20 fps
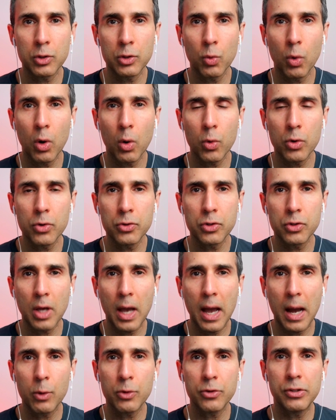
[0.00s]

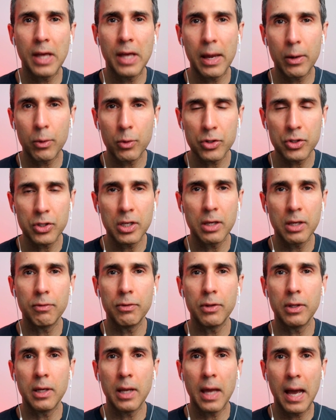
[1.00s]
How was that received,
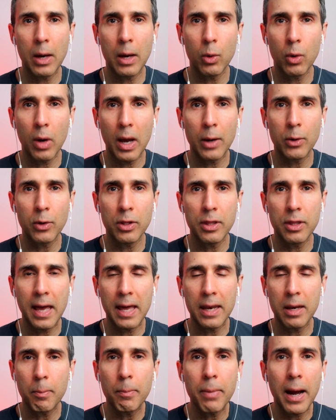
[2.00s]
and how did that
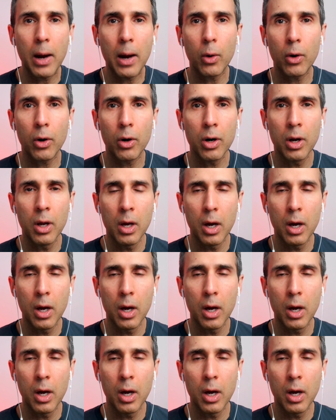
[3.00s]
empower